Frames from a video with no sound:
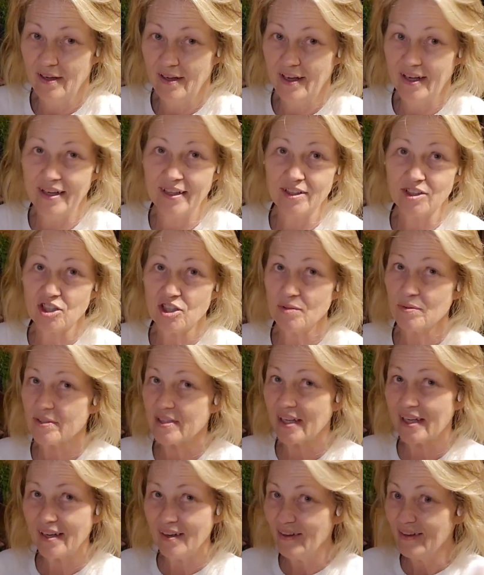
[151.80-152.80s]
And she was
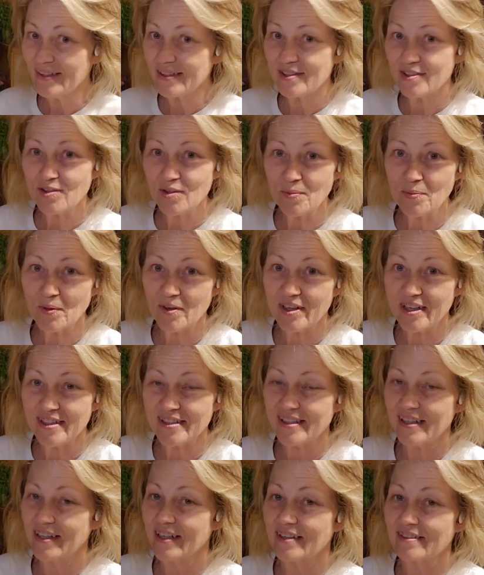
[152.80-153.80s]
like, oh, it's super
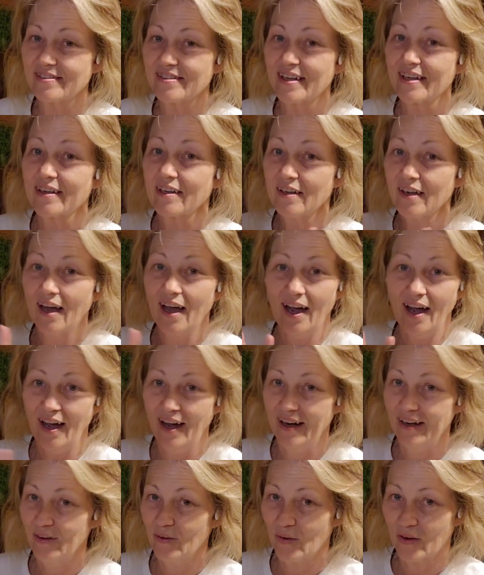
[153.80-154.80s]
easy. And I was like,
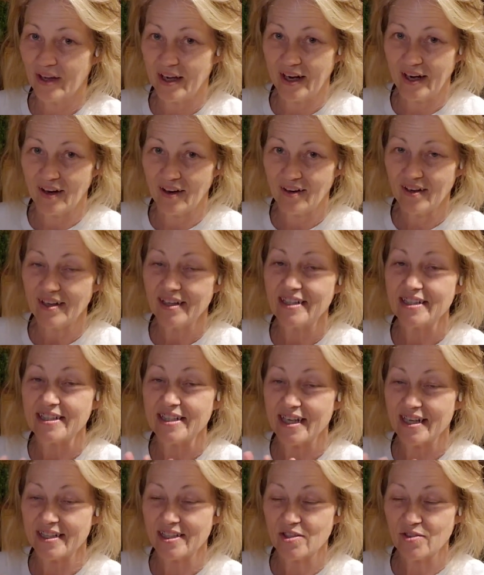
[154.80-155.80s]
I don't care. It
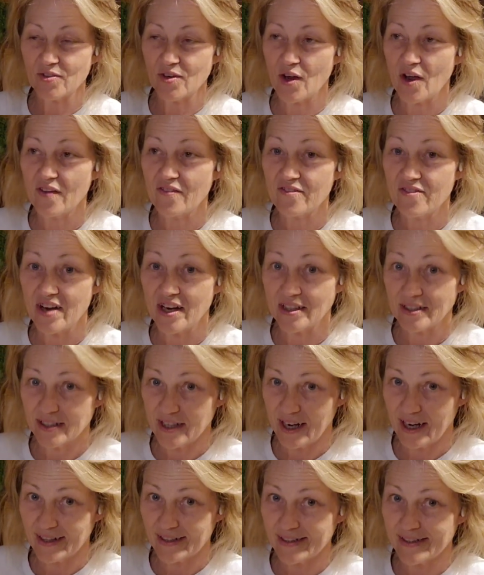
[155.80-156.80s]
tastes
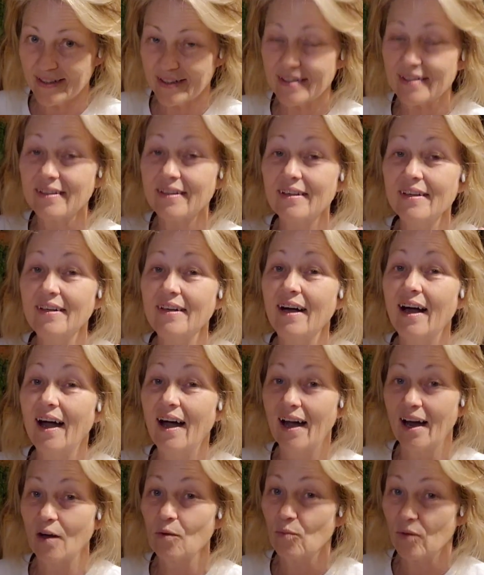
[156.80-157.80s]
fantastic.
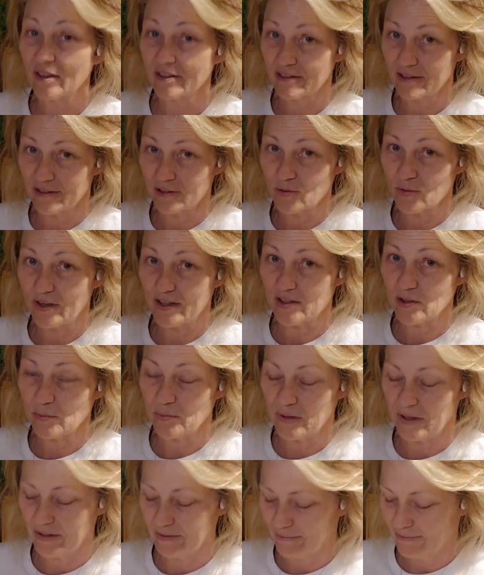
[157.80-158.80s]
I want this
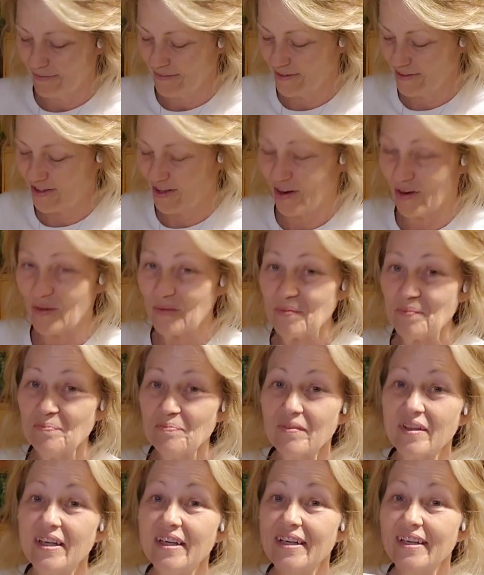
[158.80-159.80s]
recipe. So
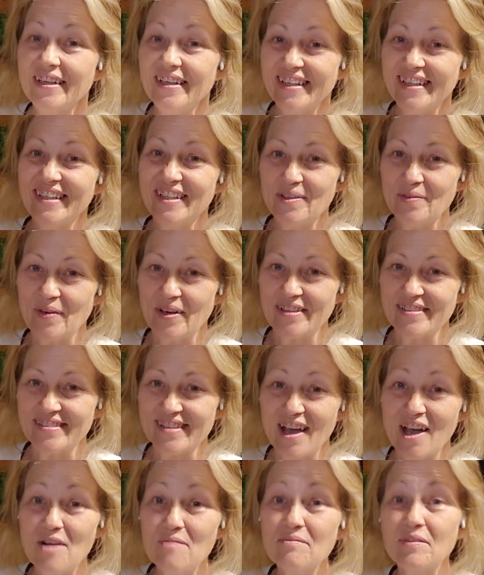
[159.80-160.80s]
anyways,
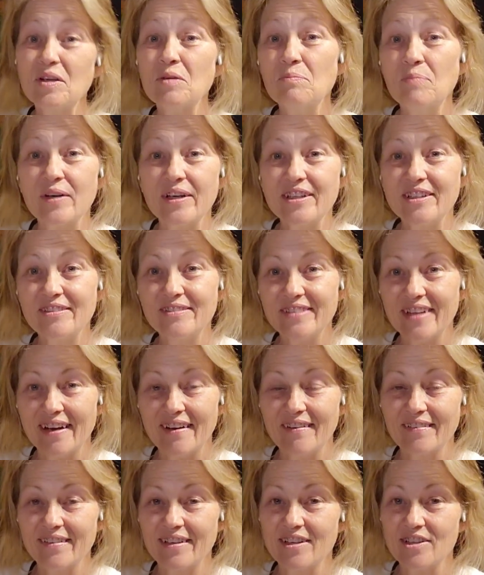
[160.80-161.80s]
I'm going to bring you
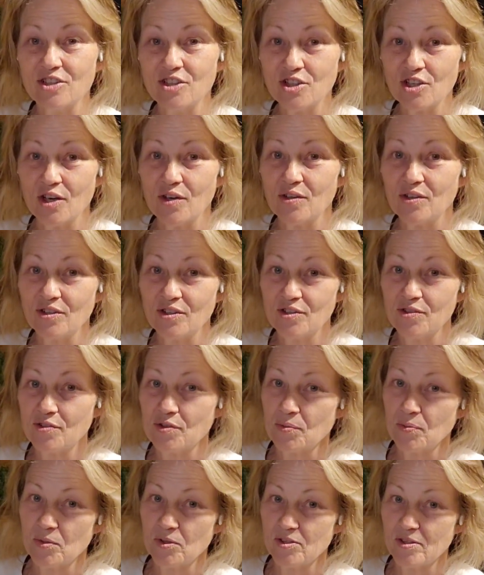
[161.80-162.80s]
down and show you the
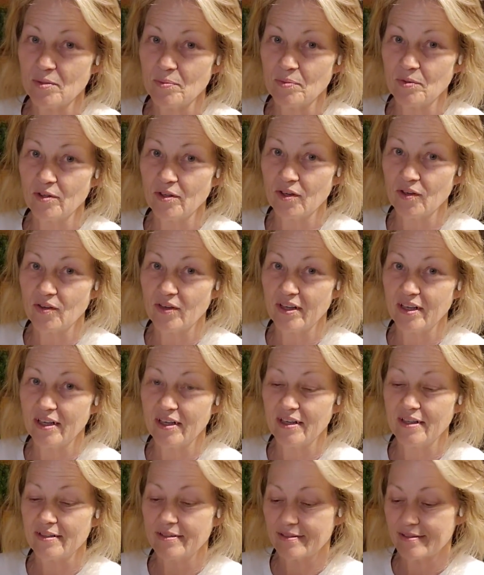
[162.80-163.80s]
super simple
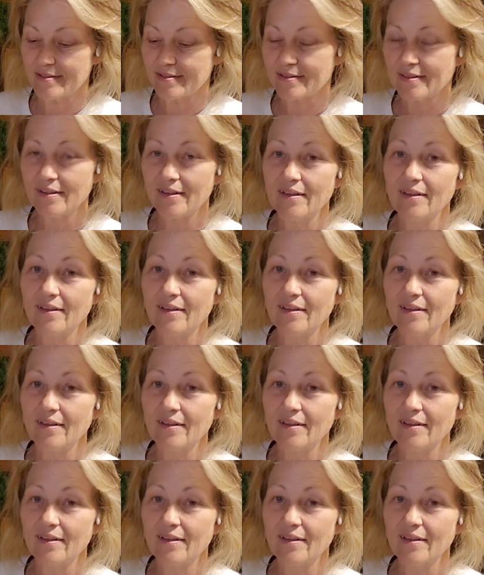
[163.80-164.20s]
ingredients.